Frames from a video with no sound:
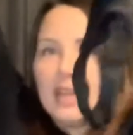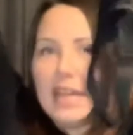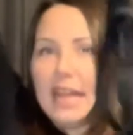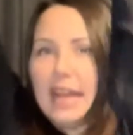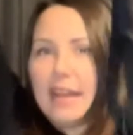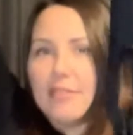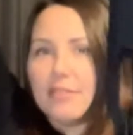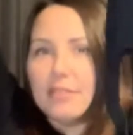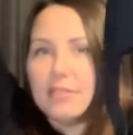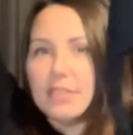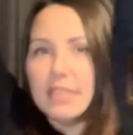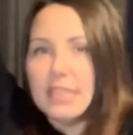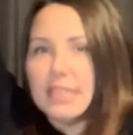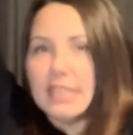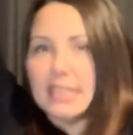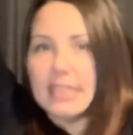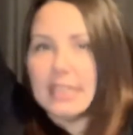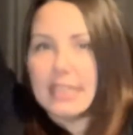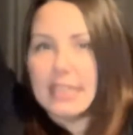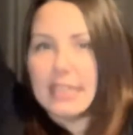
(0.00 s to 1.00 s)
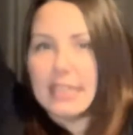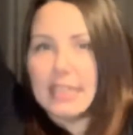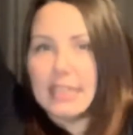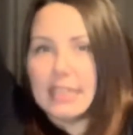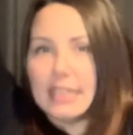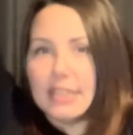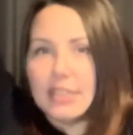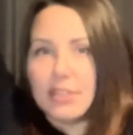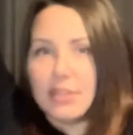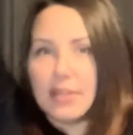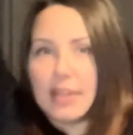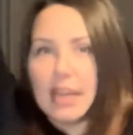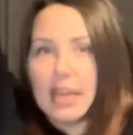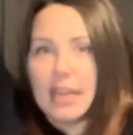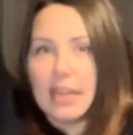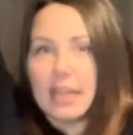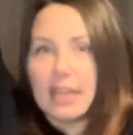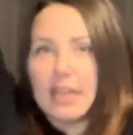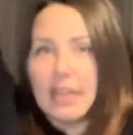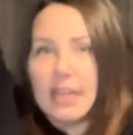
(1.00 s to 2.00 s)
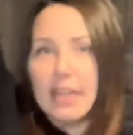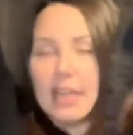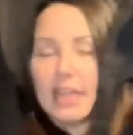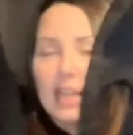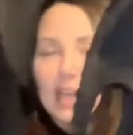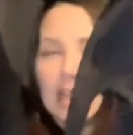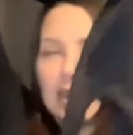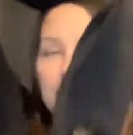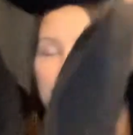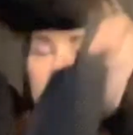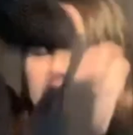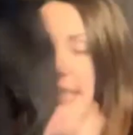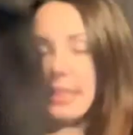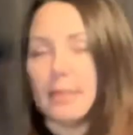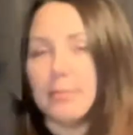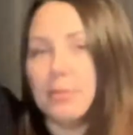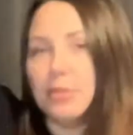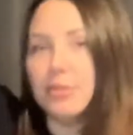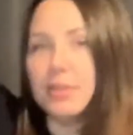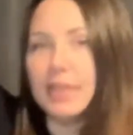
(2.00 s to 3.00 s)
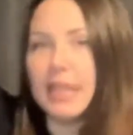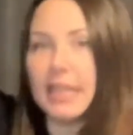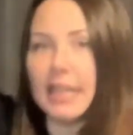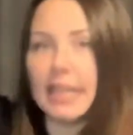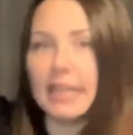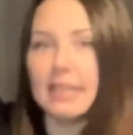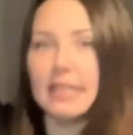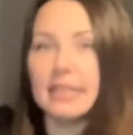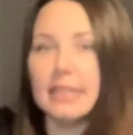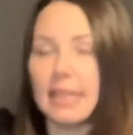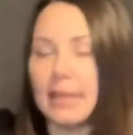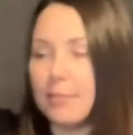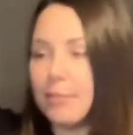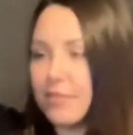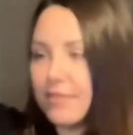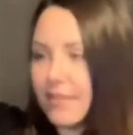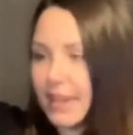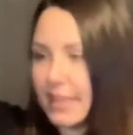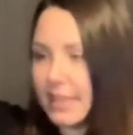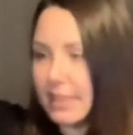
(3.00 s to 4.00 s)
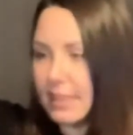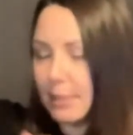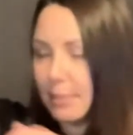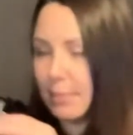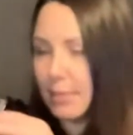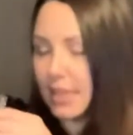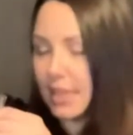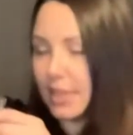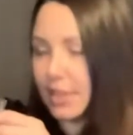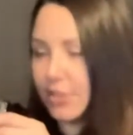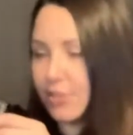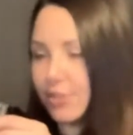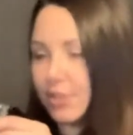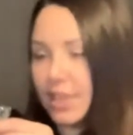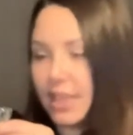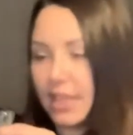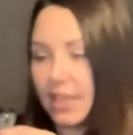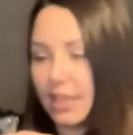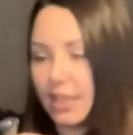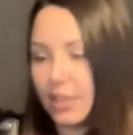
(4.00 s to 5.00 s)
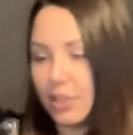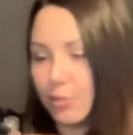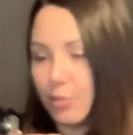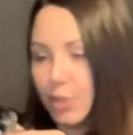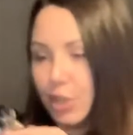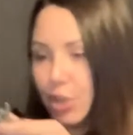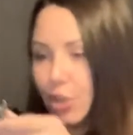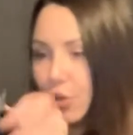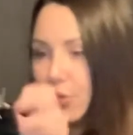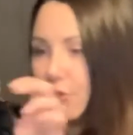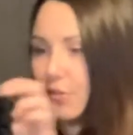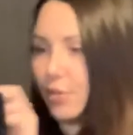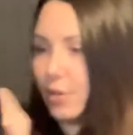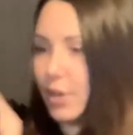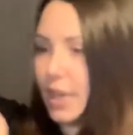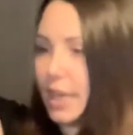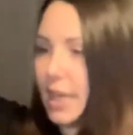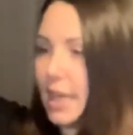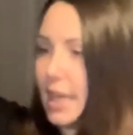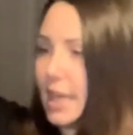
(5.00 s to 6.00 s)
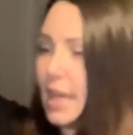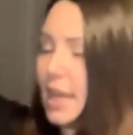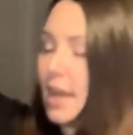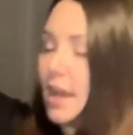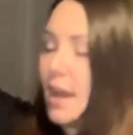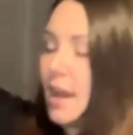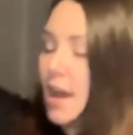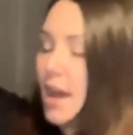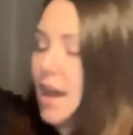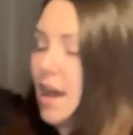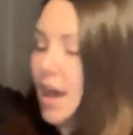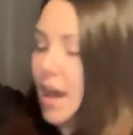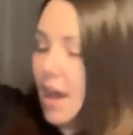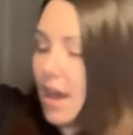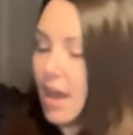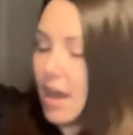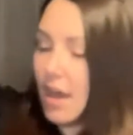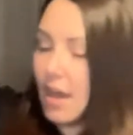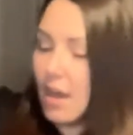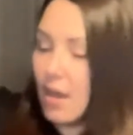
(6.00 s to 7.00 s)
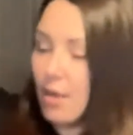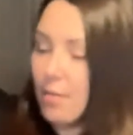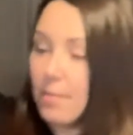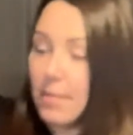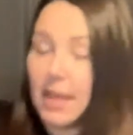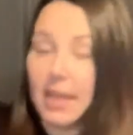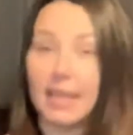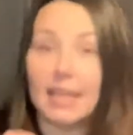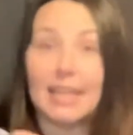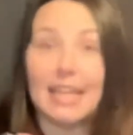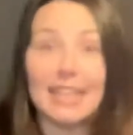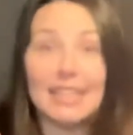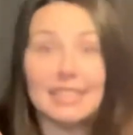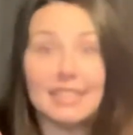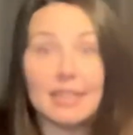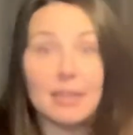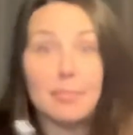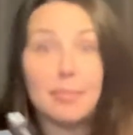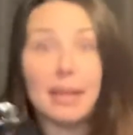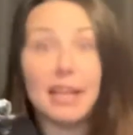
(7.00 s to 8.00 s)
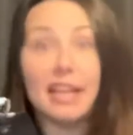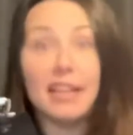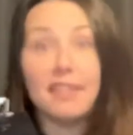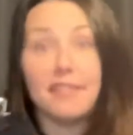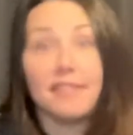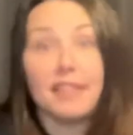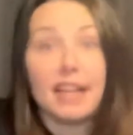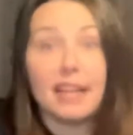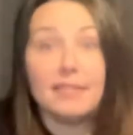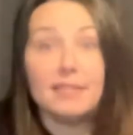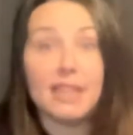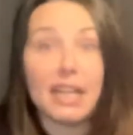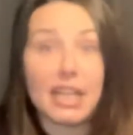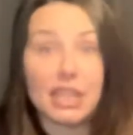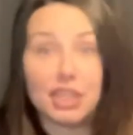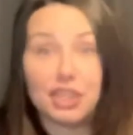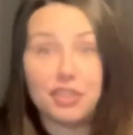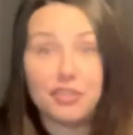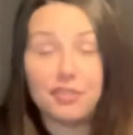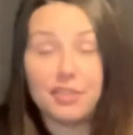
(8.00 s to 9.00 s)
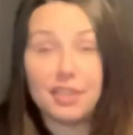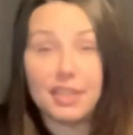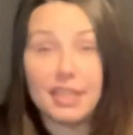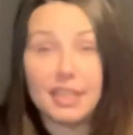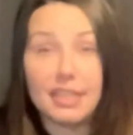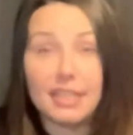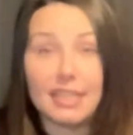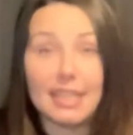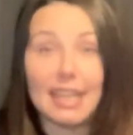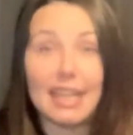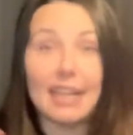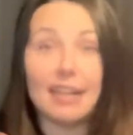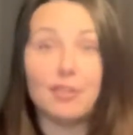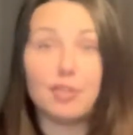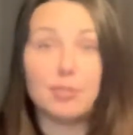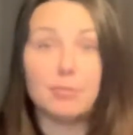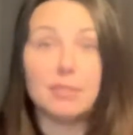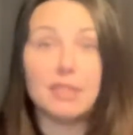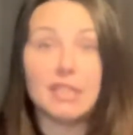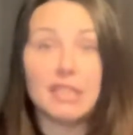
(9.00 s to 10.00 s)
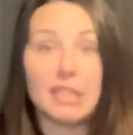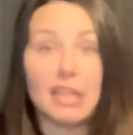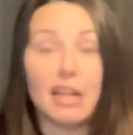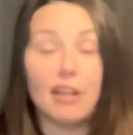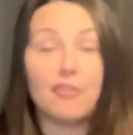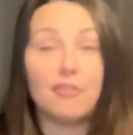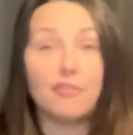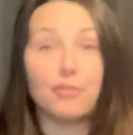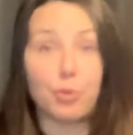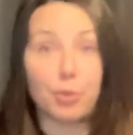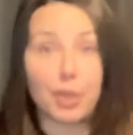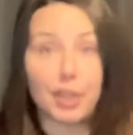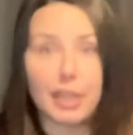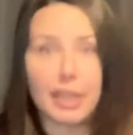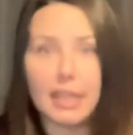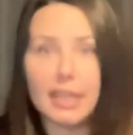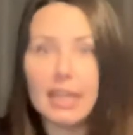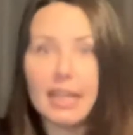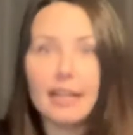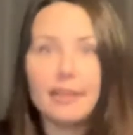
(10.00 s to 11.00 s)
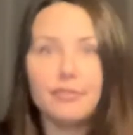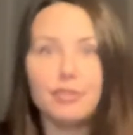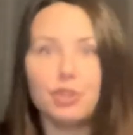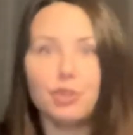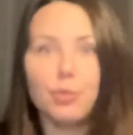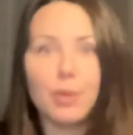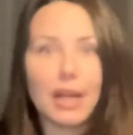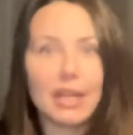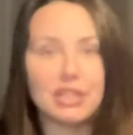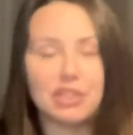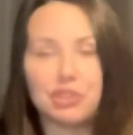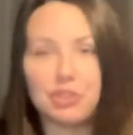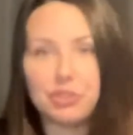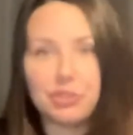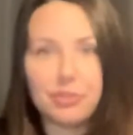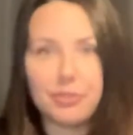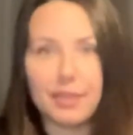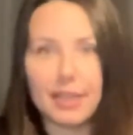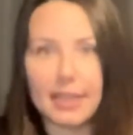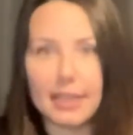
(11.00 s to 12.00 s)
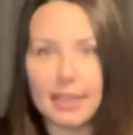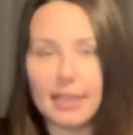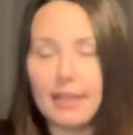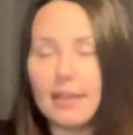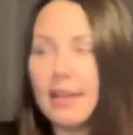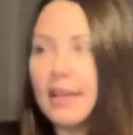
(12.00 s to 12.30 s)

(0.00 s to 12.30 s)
I haven't really seen these, so that kind of makes them unique. Anytime you find something unique, you want to go for it. And I did pay $5 for these, and I have them listed at $40, and I have 2 watchers already.